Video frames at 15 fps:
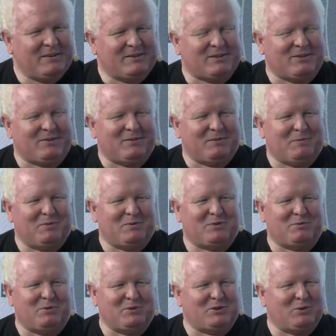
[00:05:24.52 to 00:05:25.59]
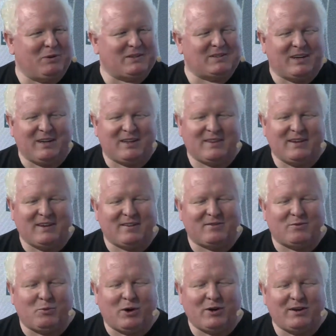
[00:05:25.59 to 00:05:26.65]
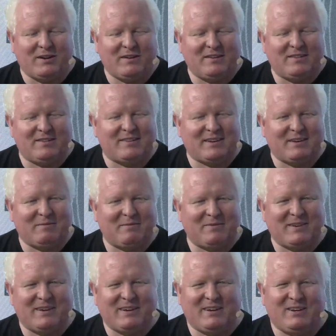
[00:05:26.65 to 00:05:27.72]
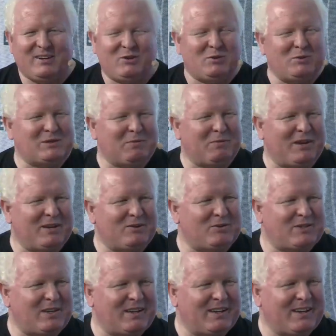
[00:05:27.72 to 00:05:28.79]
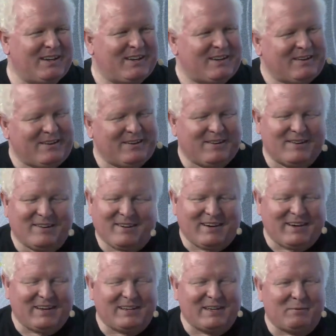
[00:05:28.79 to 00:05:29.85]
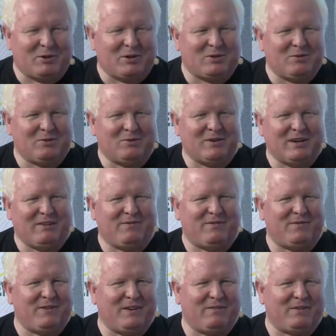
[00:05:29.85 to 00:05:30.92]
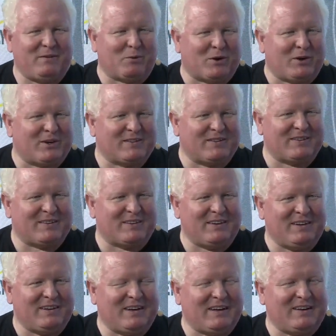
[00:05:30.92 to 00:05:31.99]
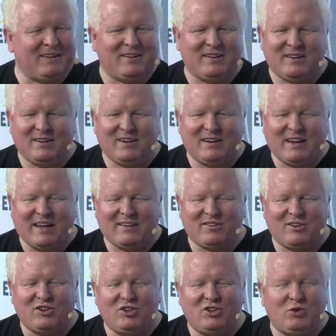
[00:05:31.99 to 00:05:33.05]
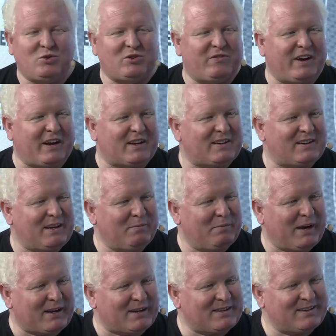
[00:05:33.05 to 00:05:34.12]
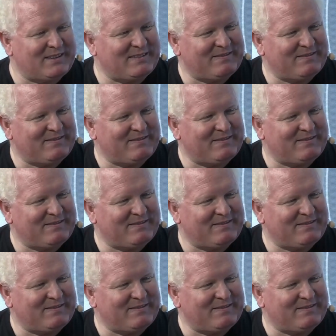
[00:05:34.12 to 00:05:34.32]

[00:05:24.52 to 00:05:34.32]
So two exciting things. One is you do something interesting. And number two, if it works, it has a huge impact.